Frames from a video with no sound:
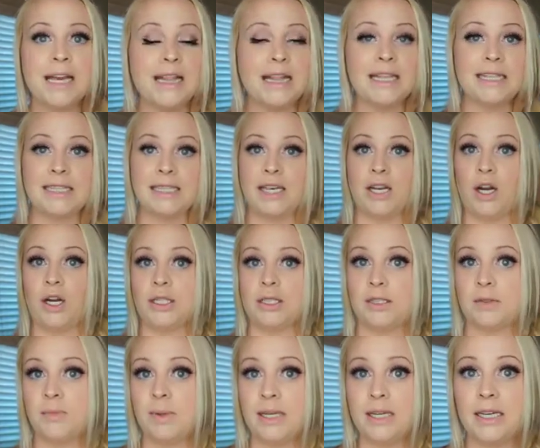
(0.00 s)
This can
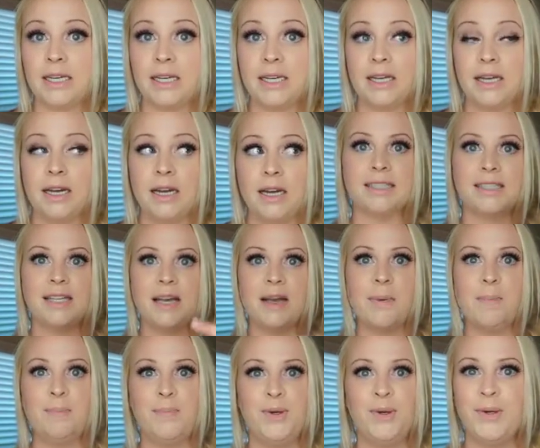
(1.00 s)
also be
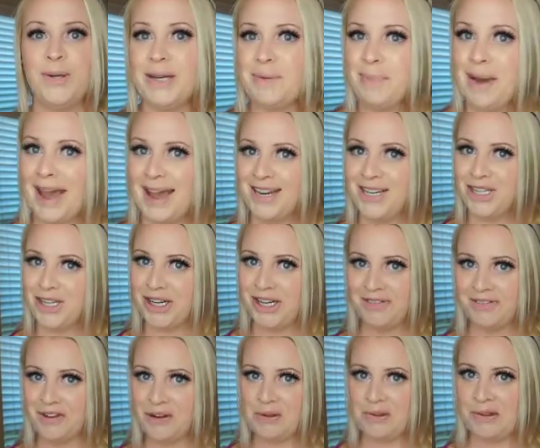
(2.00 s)
a beauty pageant
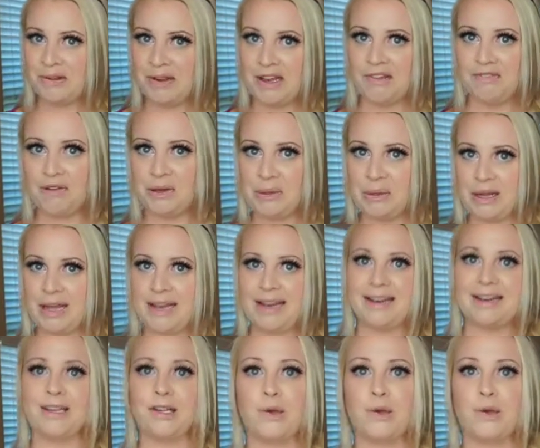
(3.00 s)
if you'd like.